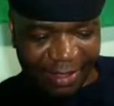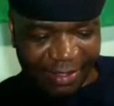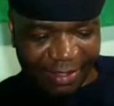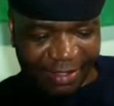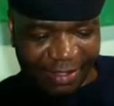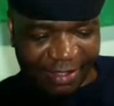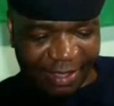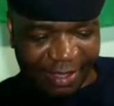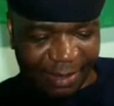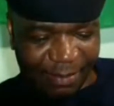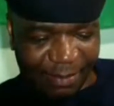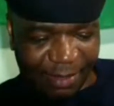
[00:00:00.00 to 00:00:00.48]

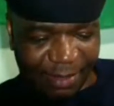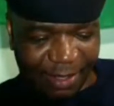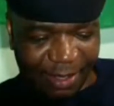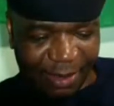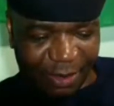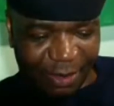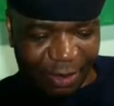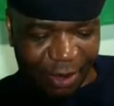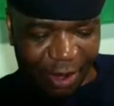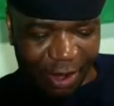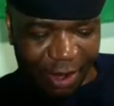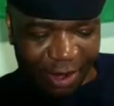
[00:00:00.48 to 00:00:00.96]

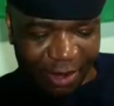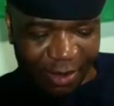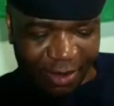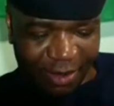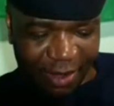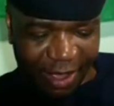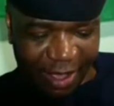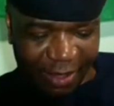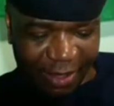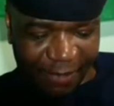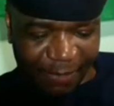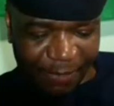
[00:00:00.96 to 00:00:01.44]
Something
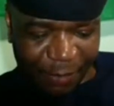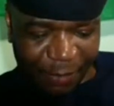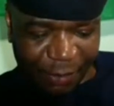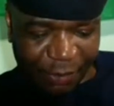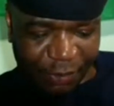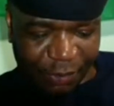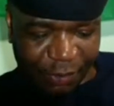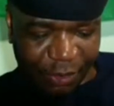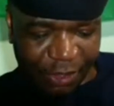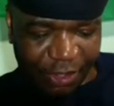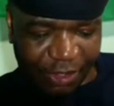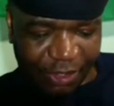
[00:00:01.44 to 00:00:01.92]
wrong, man.
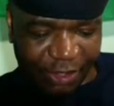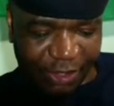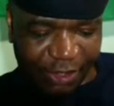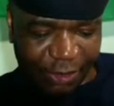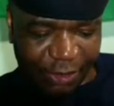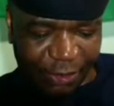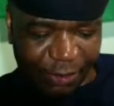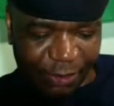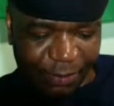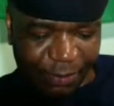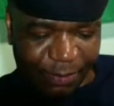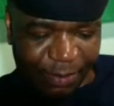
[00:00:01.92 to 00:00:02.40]
Joining
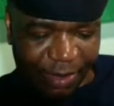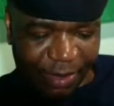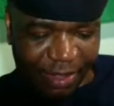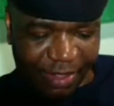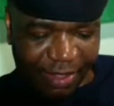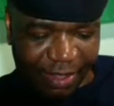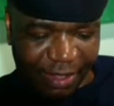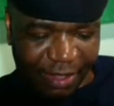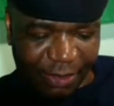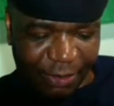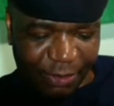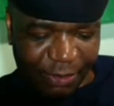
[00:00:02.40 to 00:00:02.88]
you,
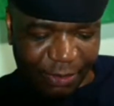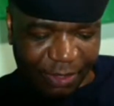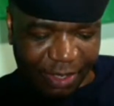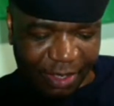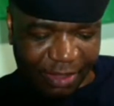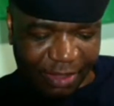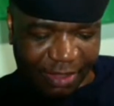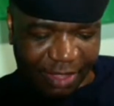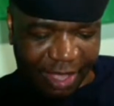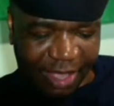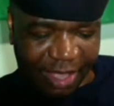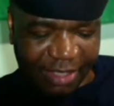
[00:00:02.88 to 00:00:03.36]
brother
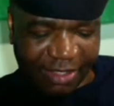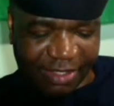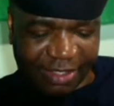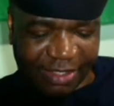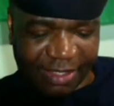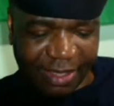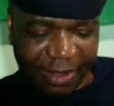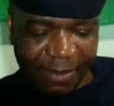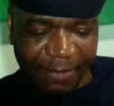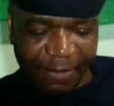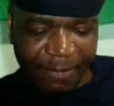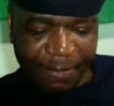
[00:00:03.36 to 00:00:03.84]
Yuda.
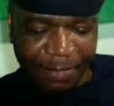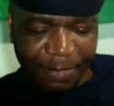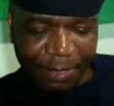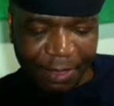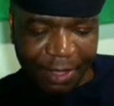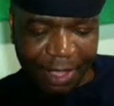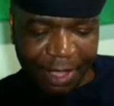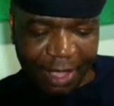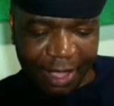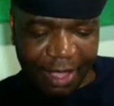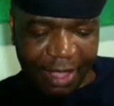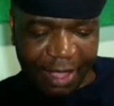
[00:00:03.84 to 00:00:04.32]
Thanks.
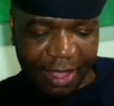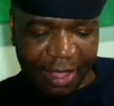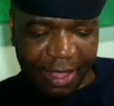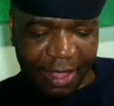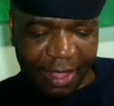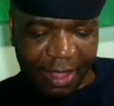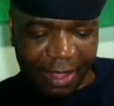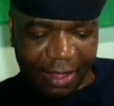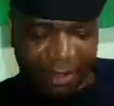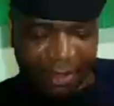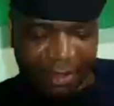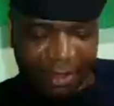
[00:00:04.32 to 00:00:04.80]

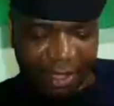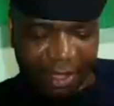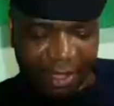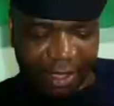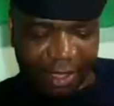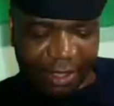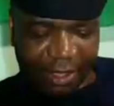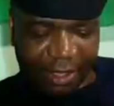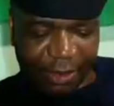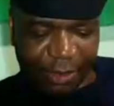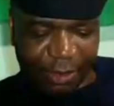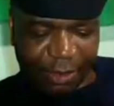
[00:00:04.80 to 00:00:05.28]

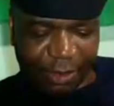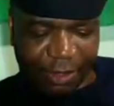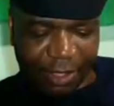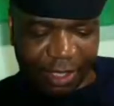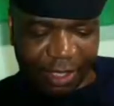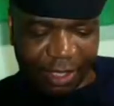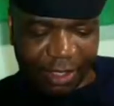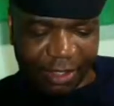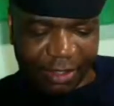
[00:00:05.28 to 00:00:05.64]
Thank you.